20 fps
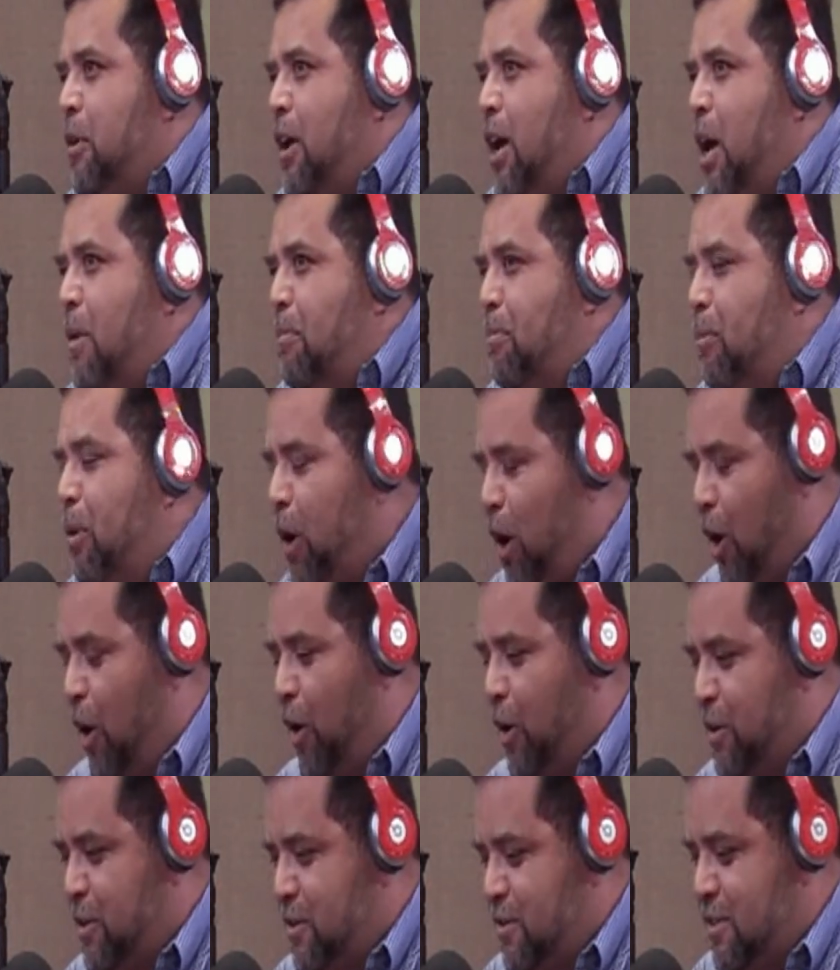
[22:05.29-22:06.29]

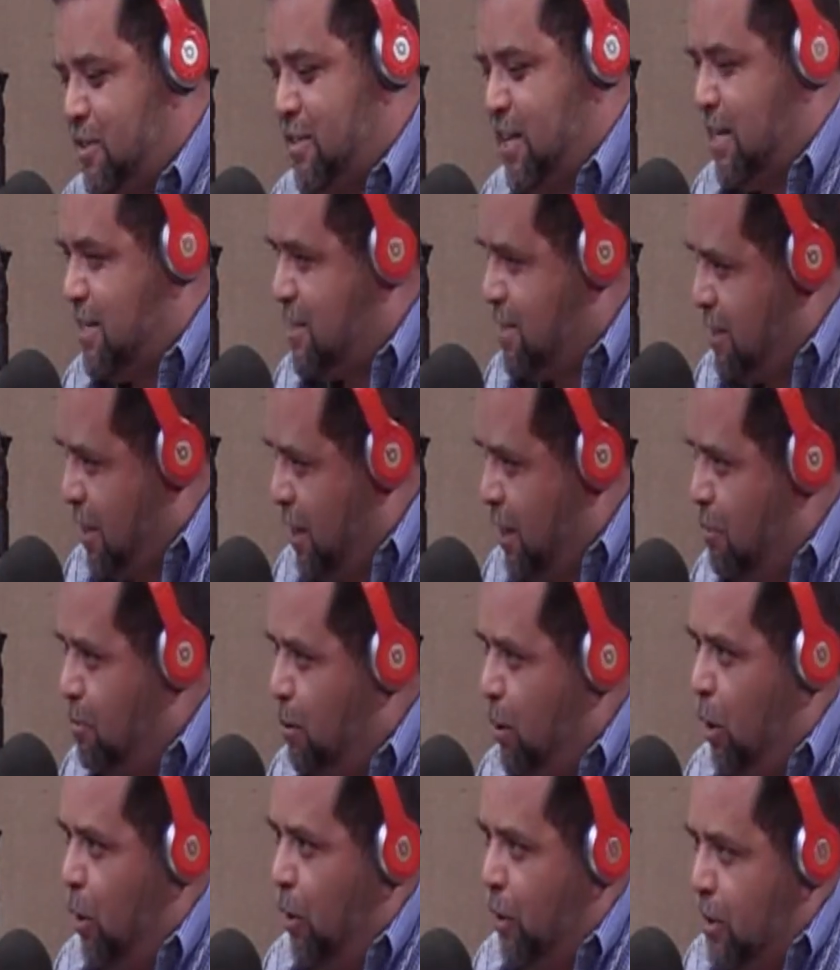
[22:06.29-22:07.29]
employees, the same
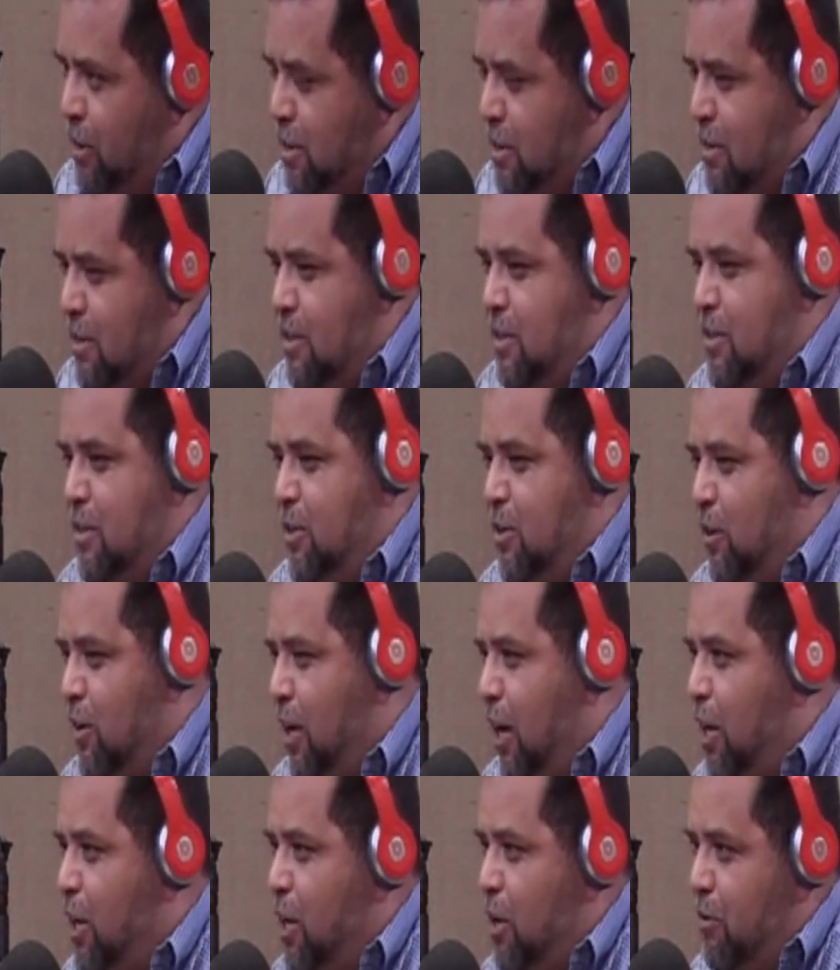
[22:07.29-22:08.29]
employees, don't
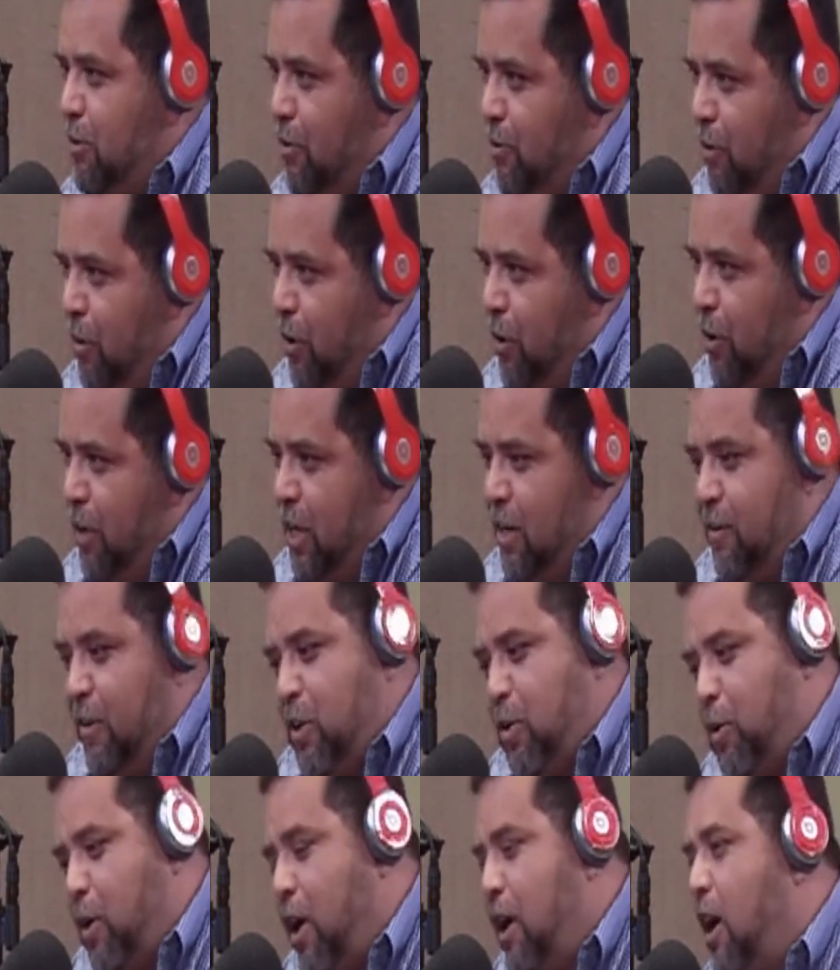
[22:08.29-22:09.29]
like you before, even
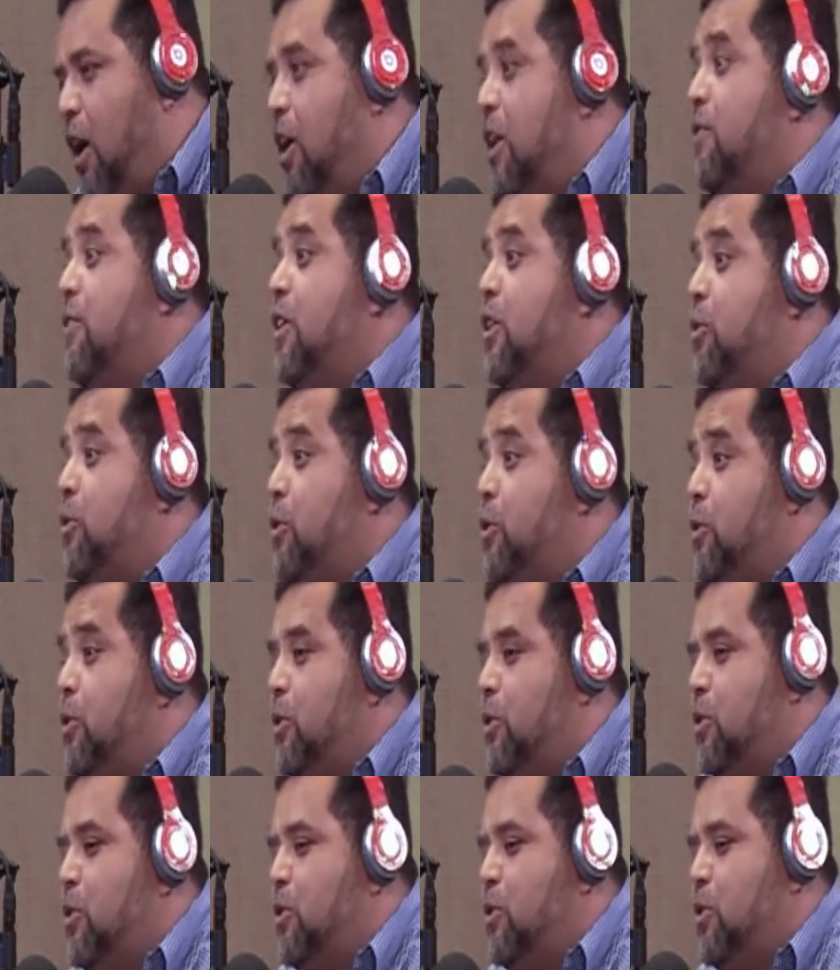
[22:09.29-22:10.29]
you
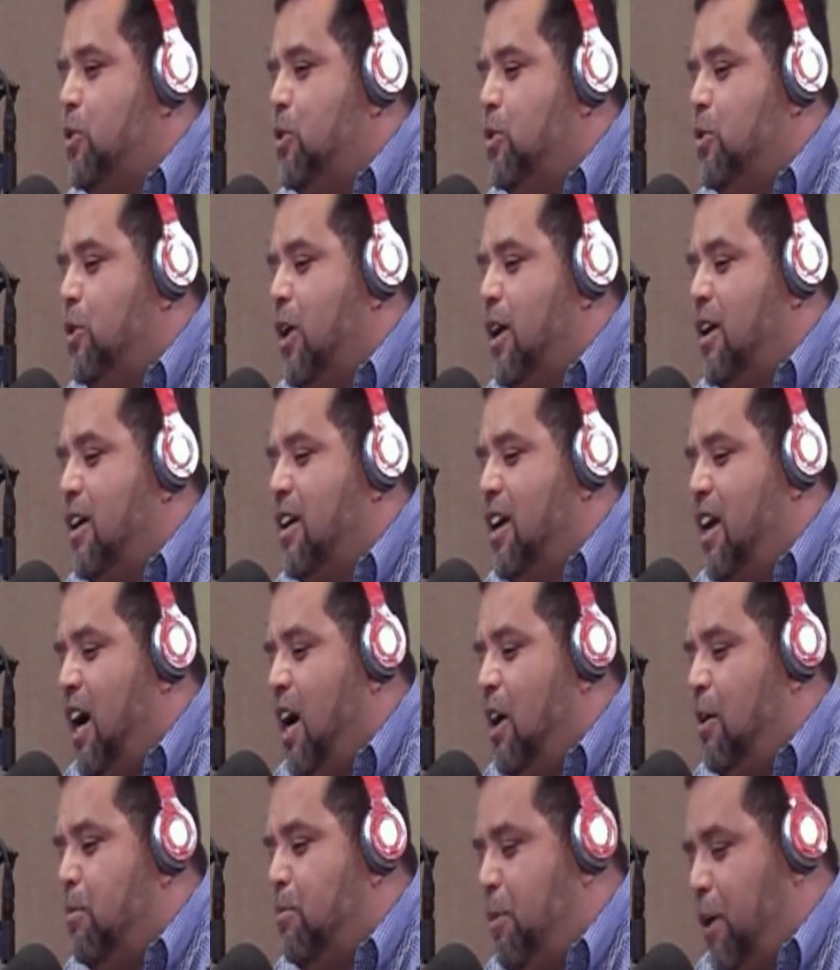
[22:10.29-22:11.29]
are
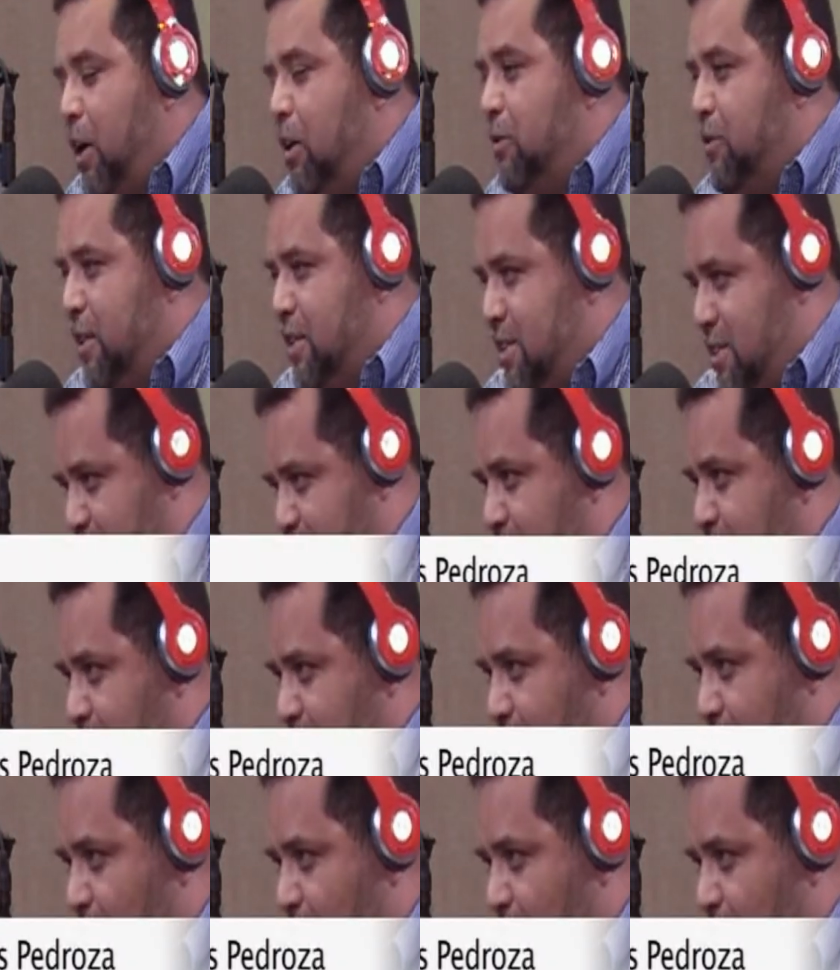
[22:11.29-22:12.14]
now part of the city